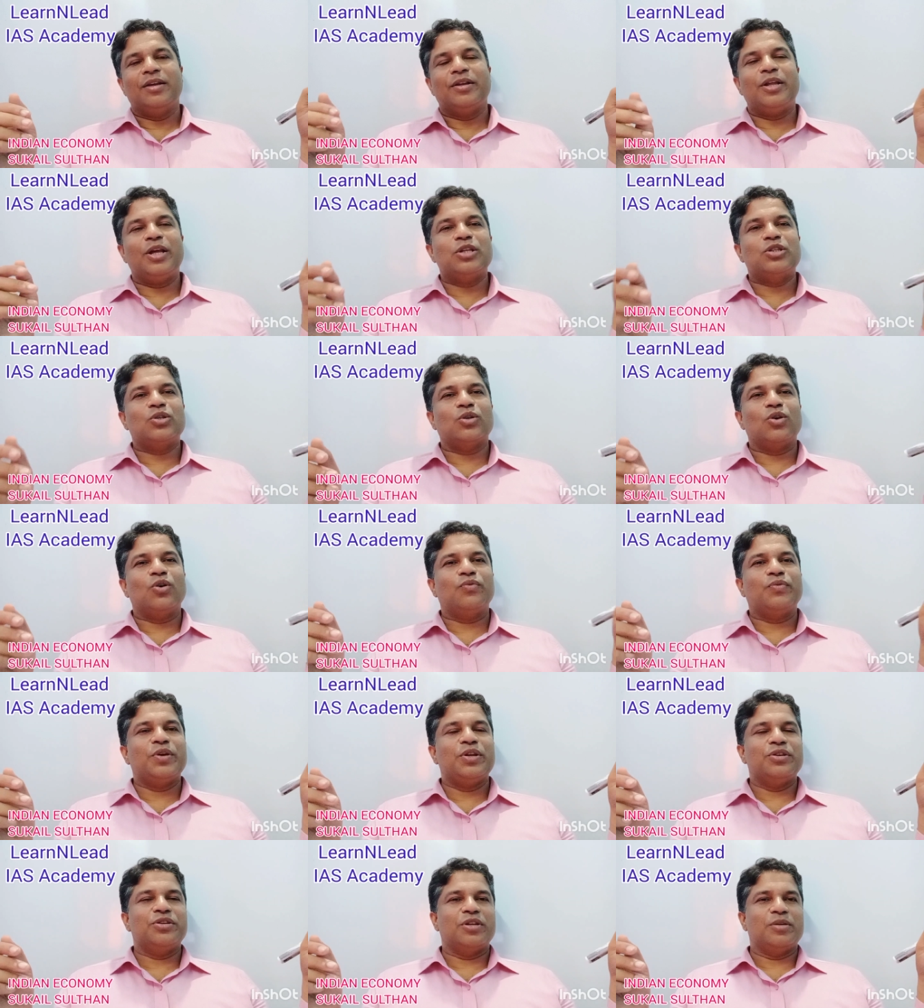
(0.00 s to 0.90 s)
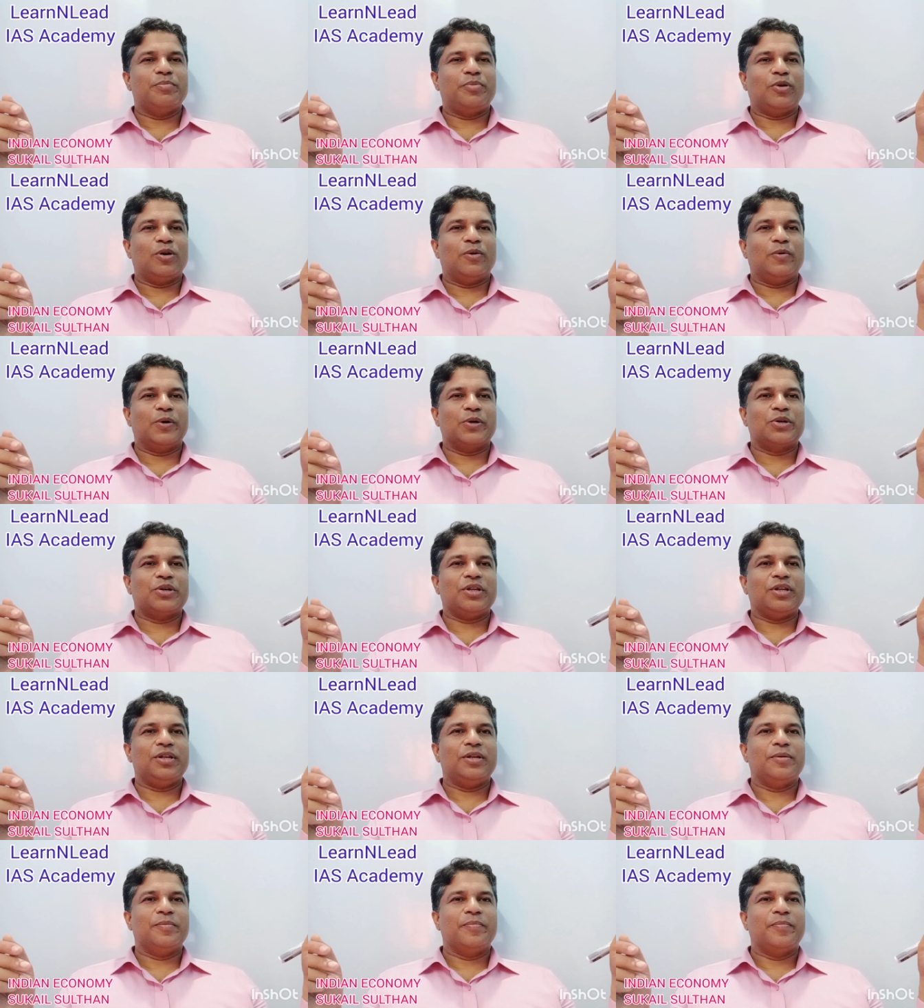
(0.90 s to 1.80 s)
nature of Indian
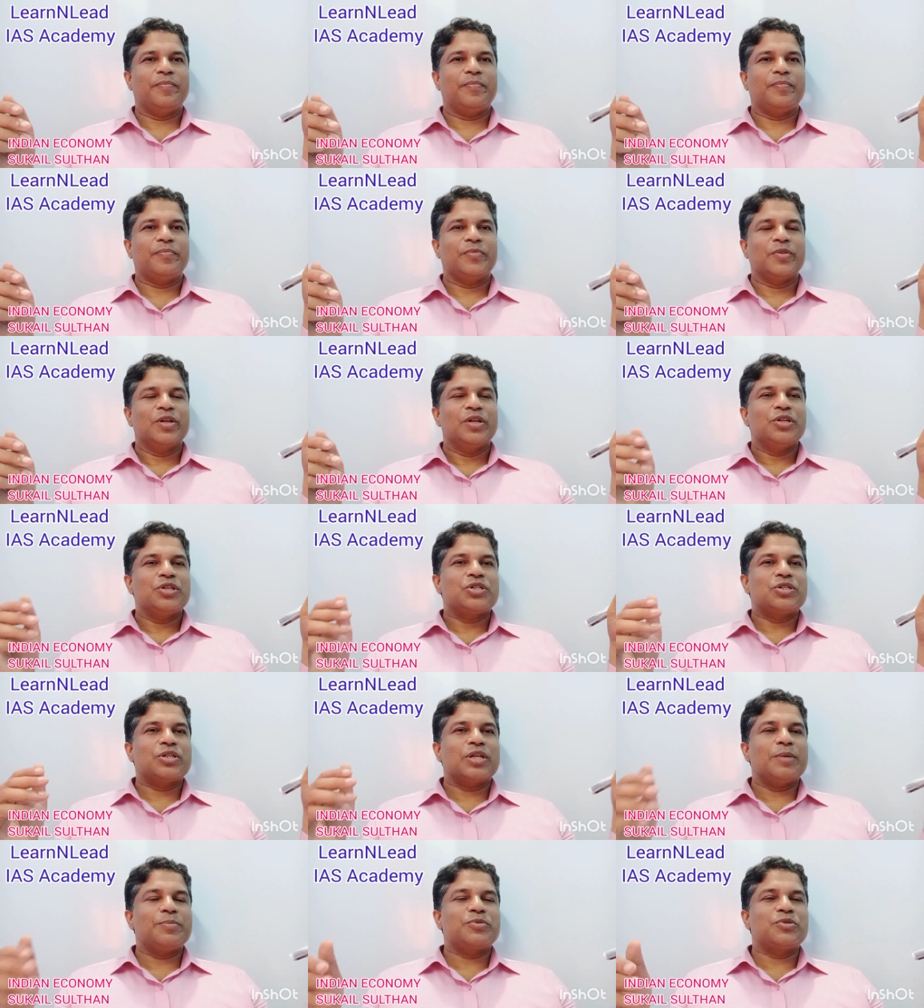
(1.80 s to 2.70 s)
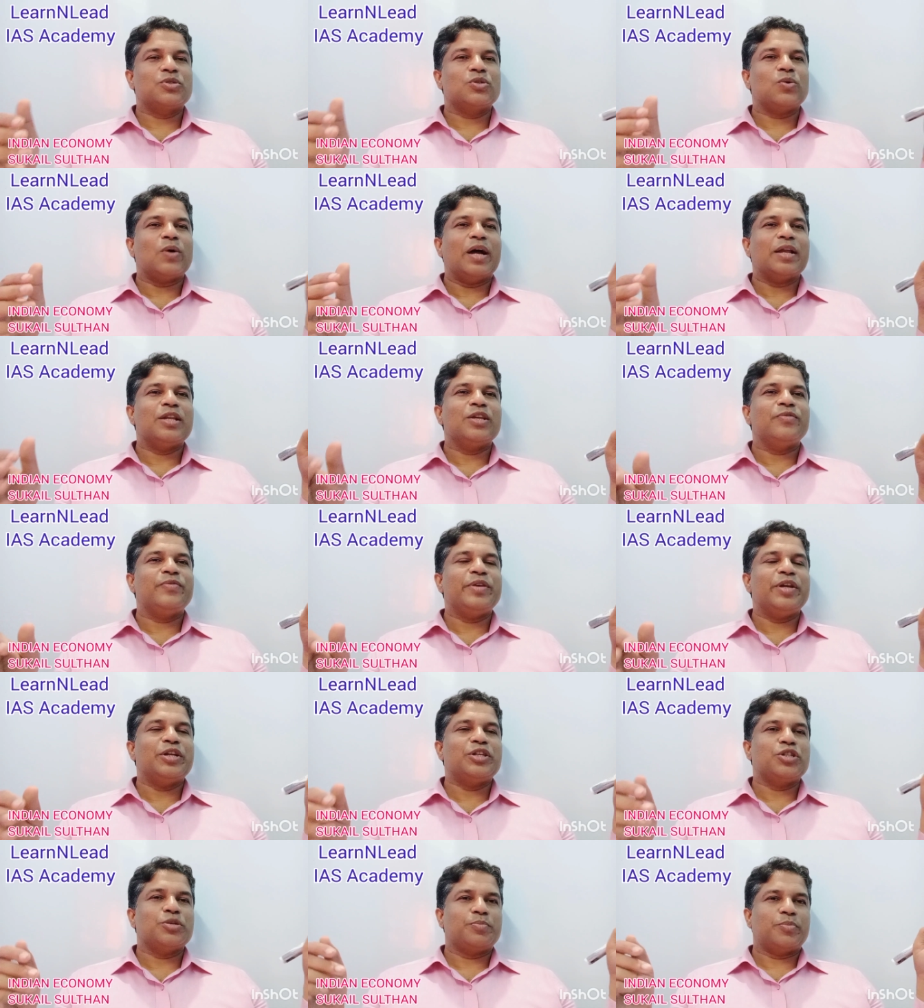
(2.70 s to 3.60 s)
poverty, steps to
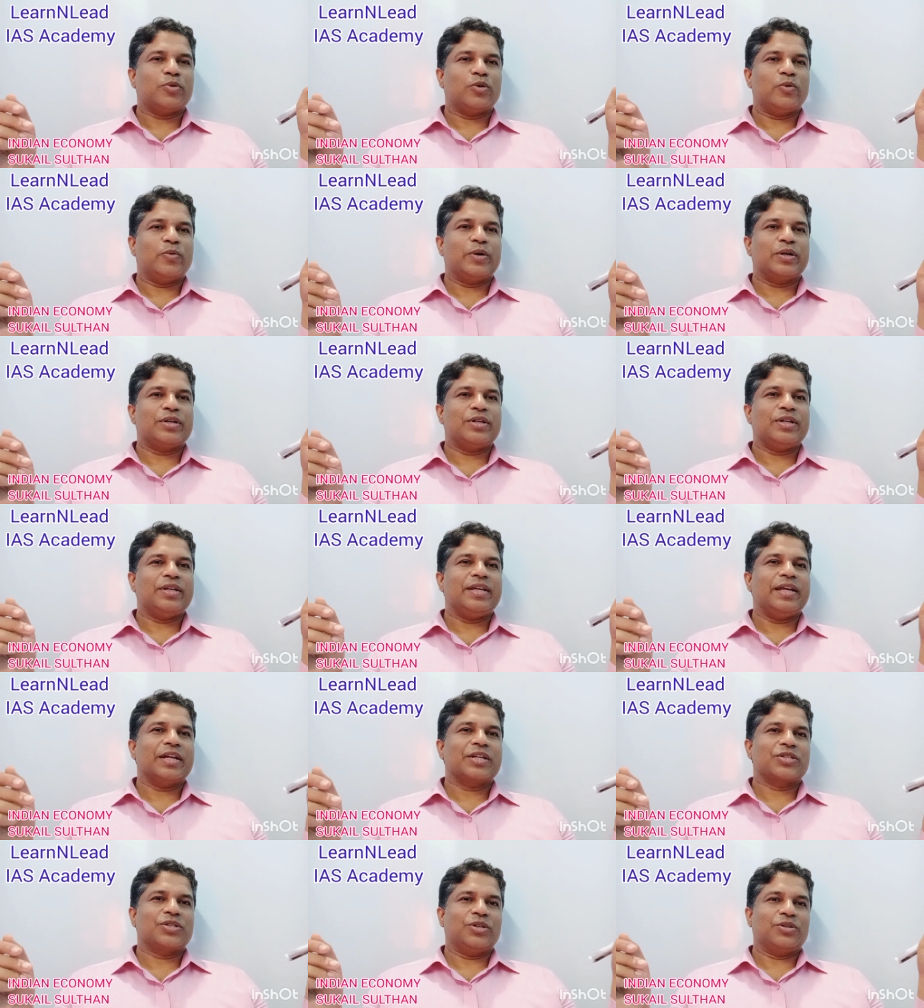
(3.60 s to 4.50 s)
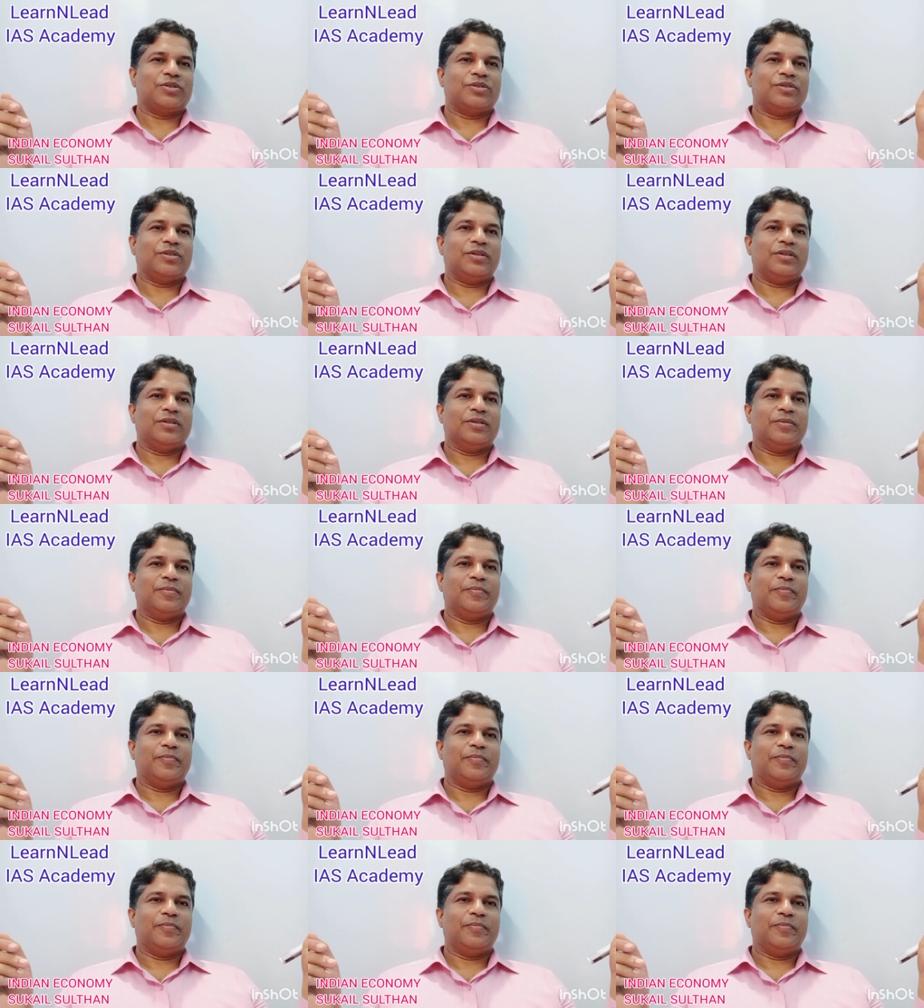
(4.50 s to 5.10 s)
alleviate poverty, etc.